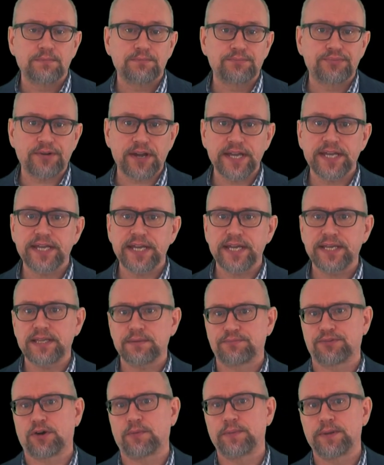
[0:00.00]
Breaking the
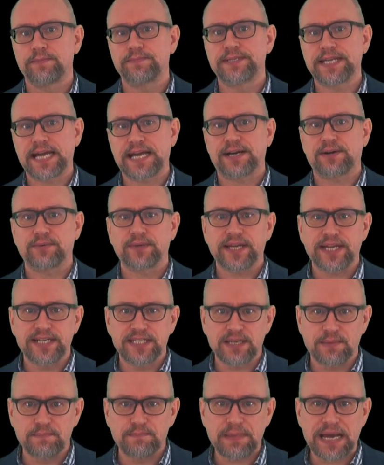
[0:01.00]
problem down
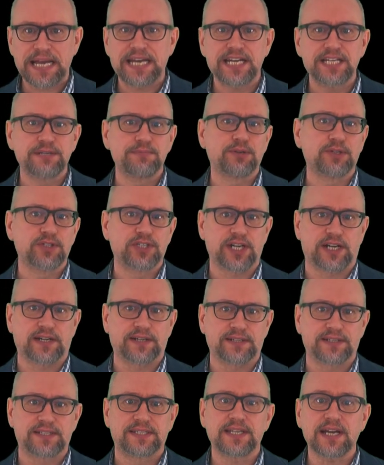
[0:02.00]
into manageable
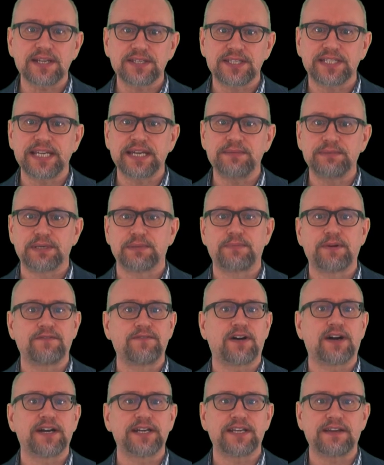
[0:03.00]
chunks does seem to
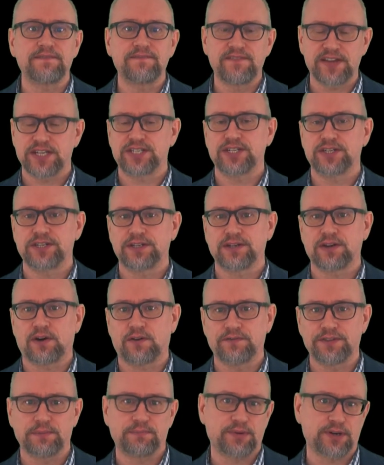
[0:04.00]
provide a vision
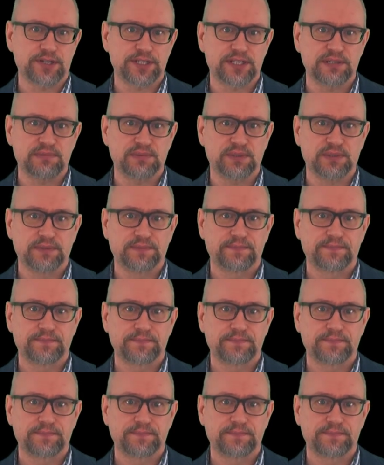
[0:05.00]
of the possible.